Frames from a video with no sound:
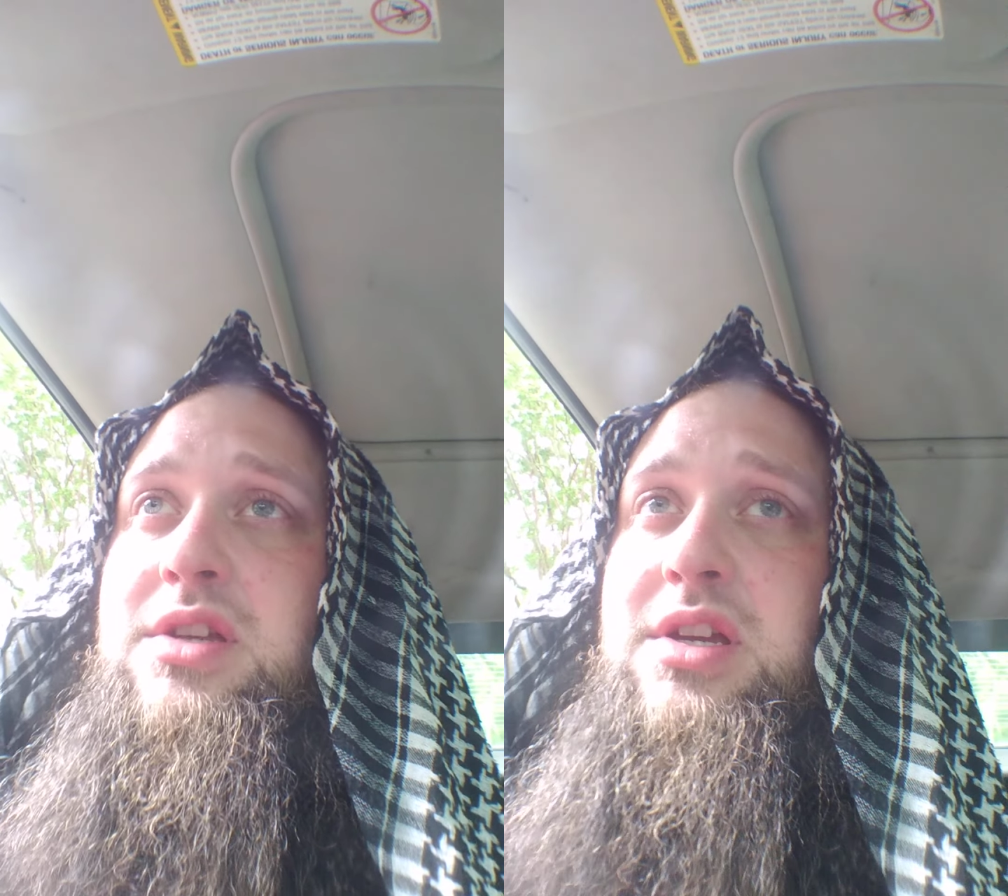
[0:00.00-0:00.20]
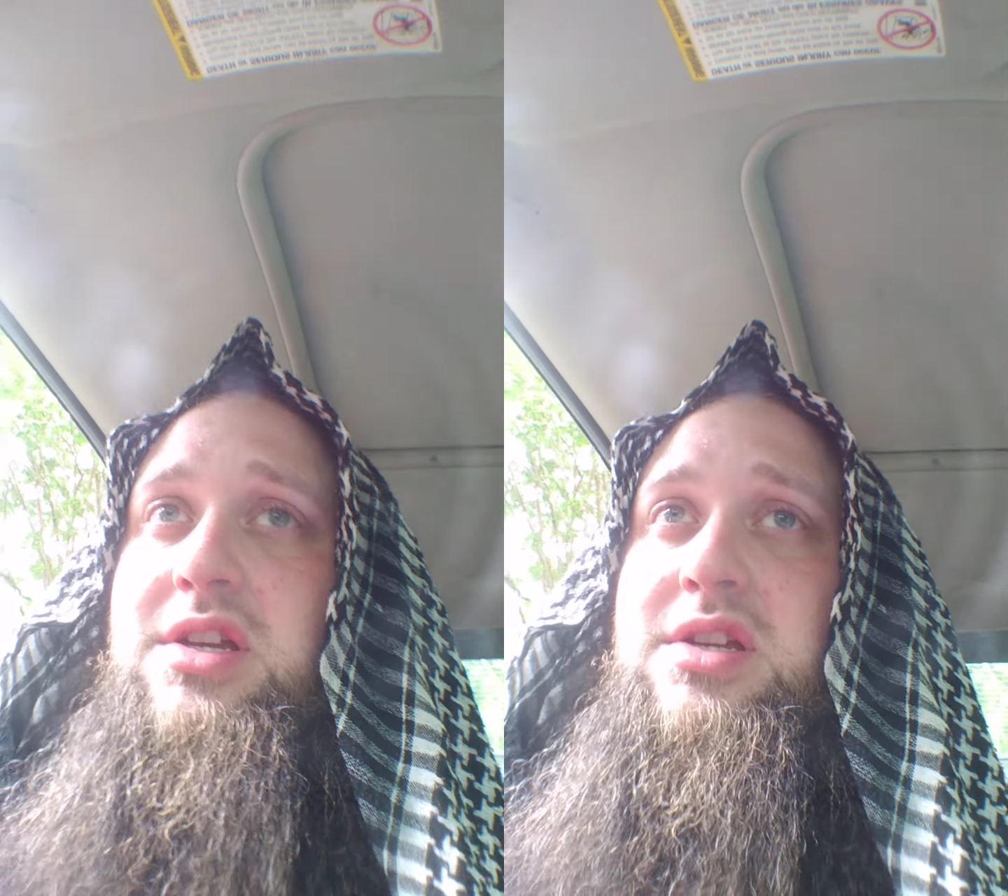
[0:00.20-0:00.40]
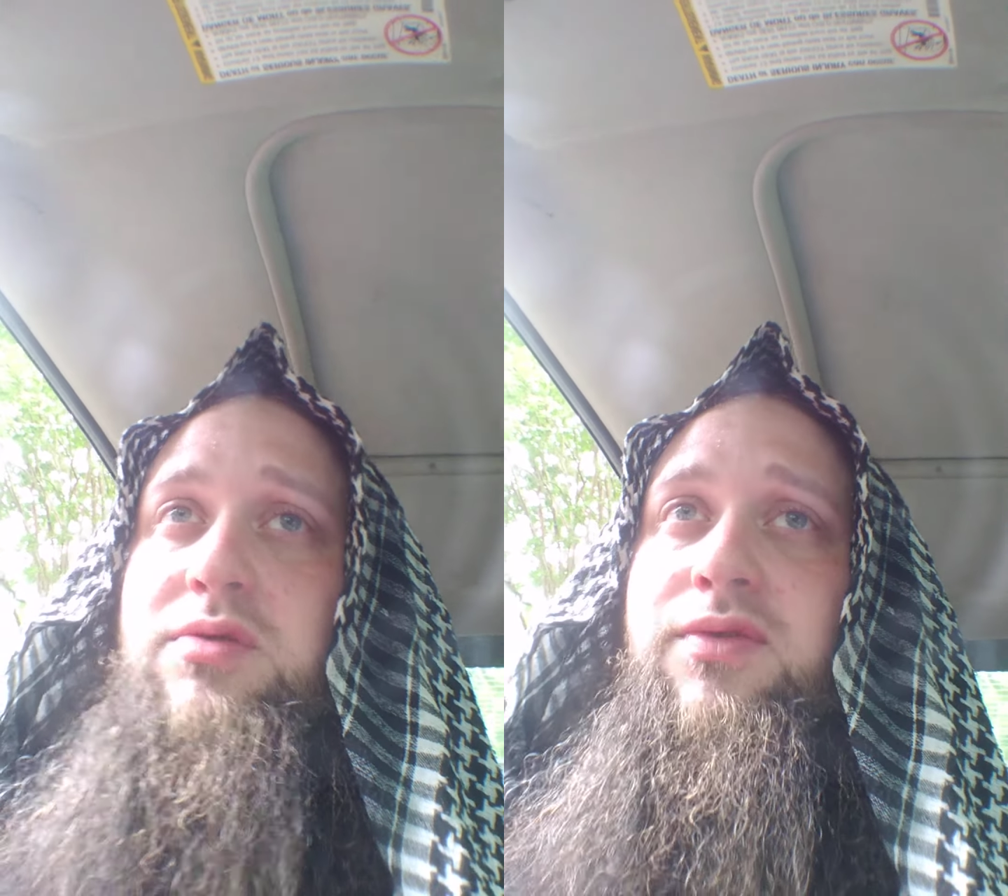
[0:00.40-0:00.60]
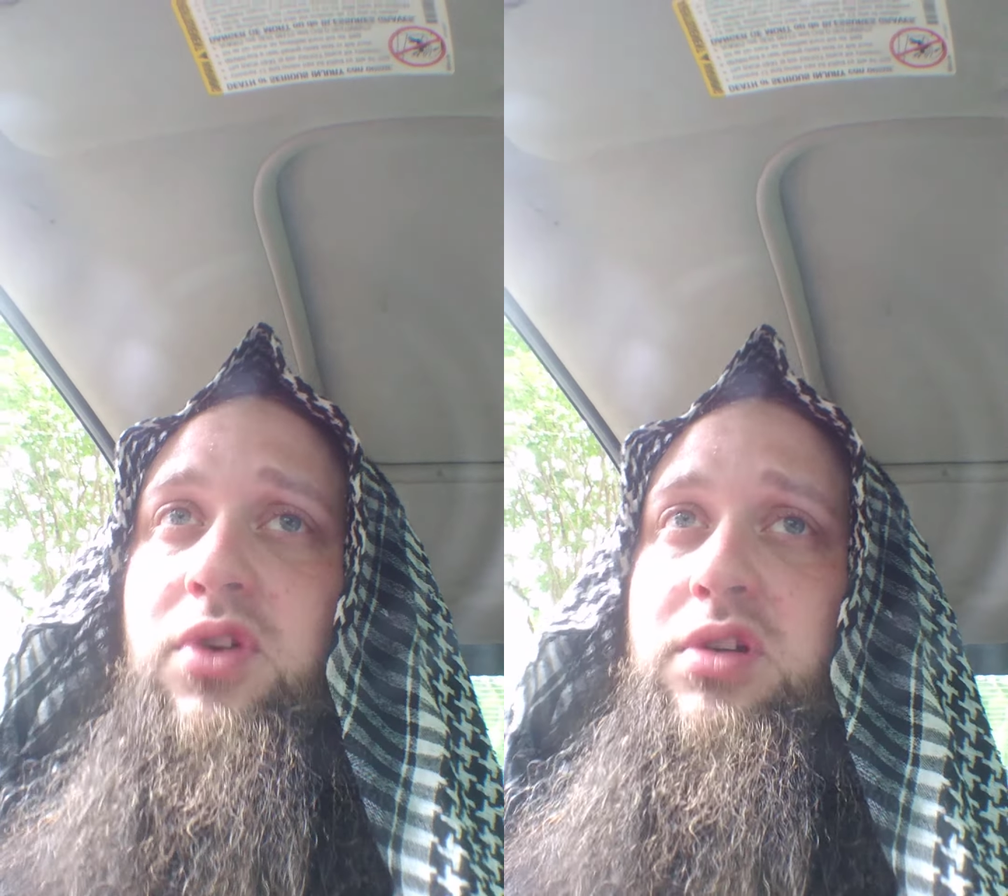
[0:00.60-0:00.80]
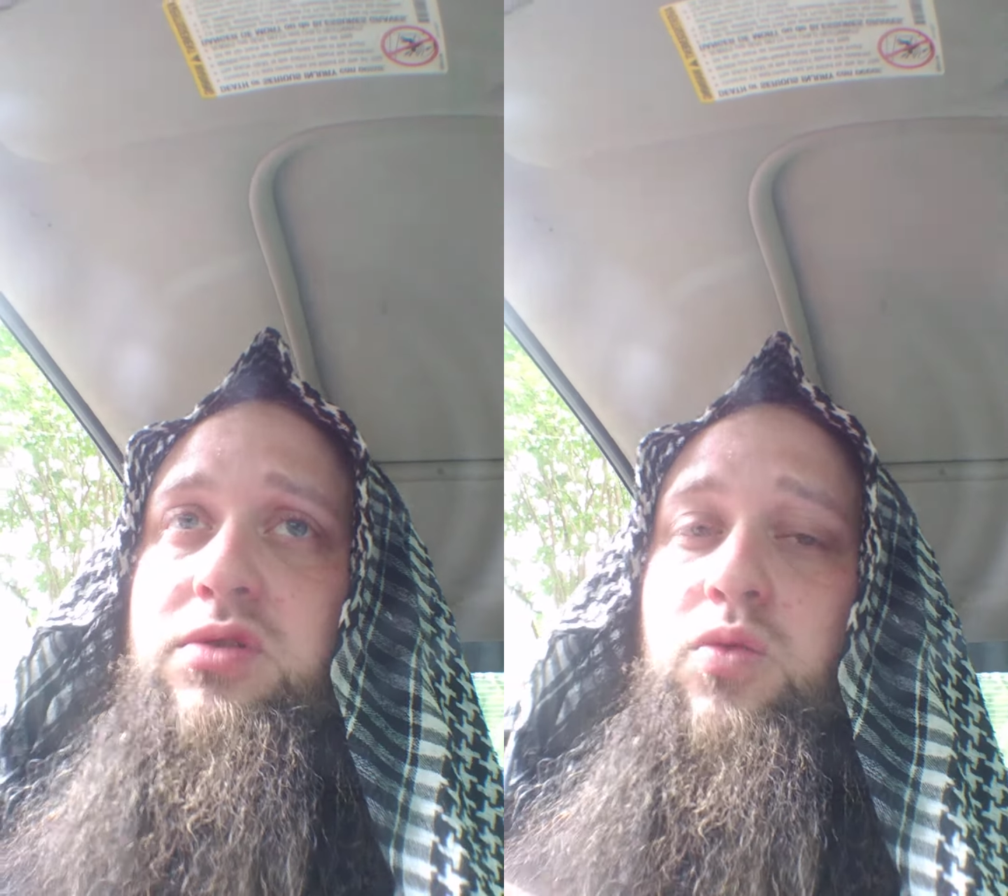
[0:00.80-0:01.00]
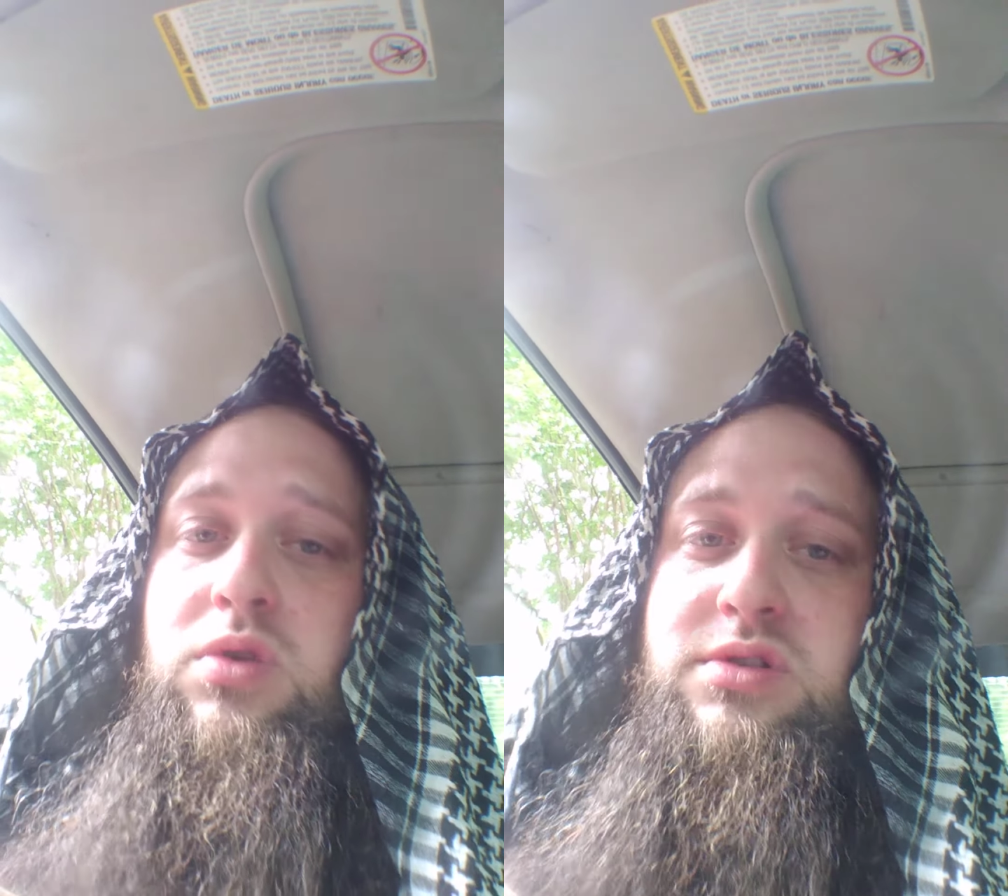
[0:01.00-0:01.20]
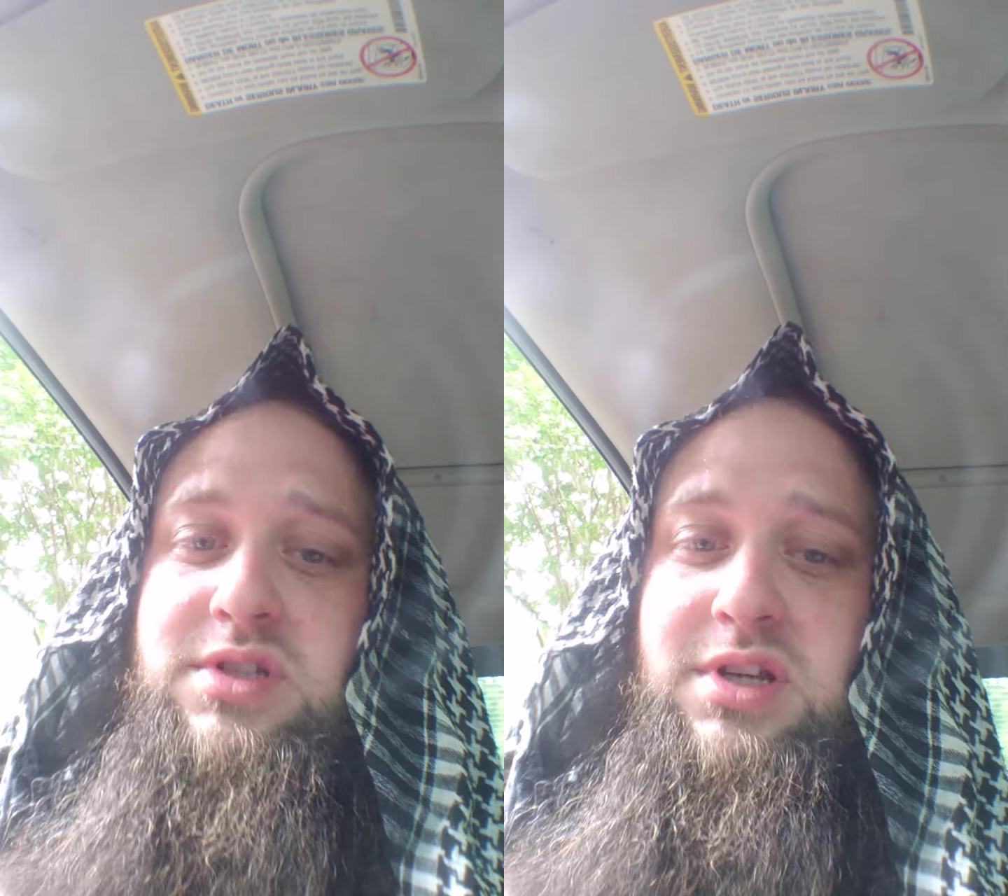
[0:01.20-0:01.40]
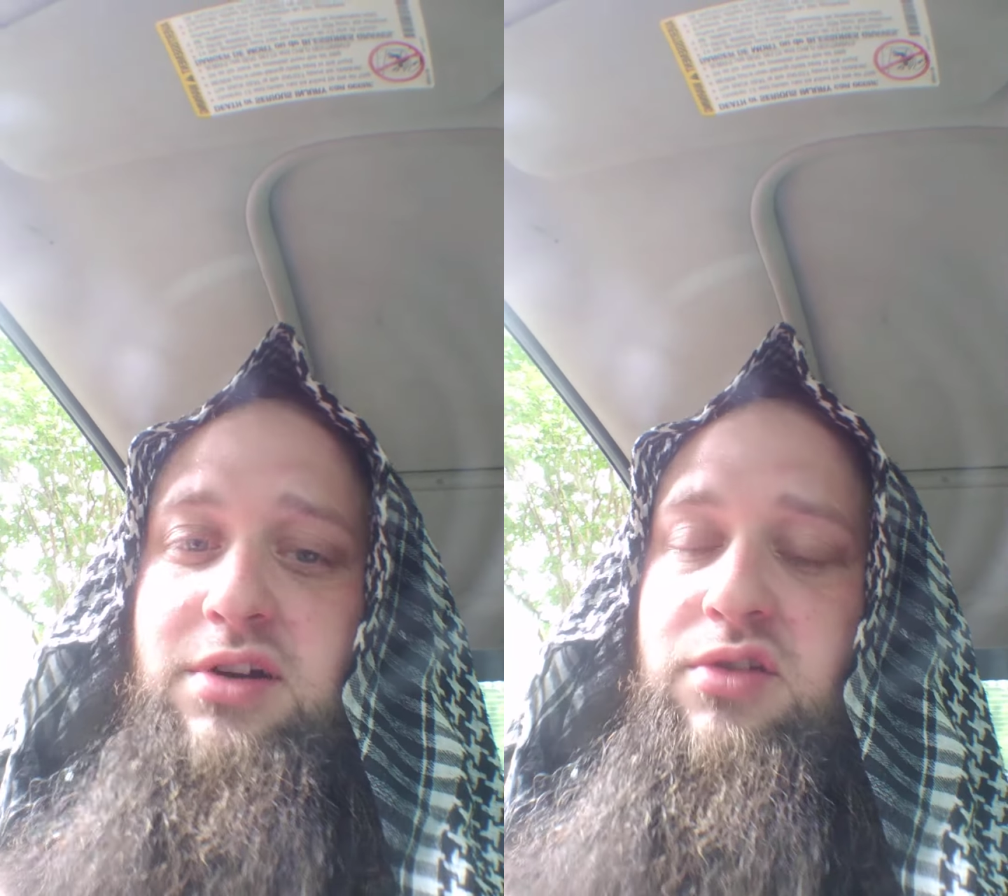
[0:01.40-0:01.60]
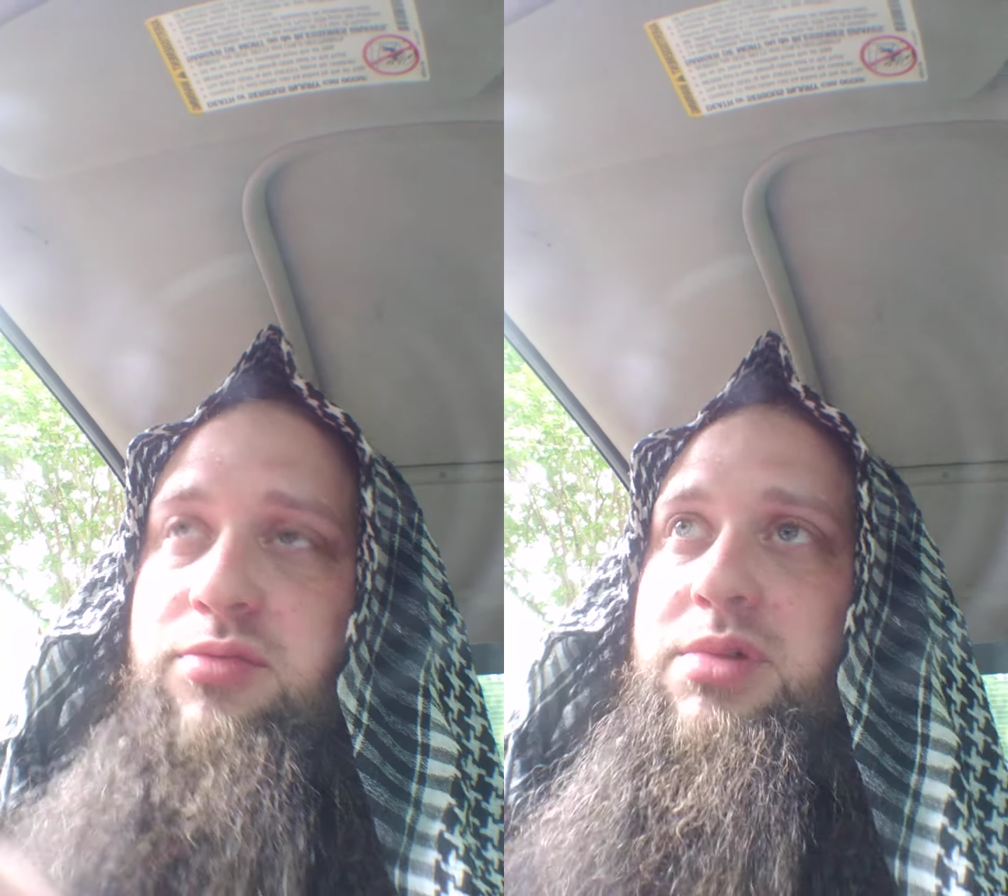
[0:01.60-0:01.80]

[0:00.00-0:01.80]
it's referring to oneself,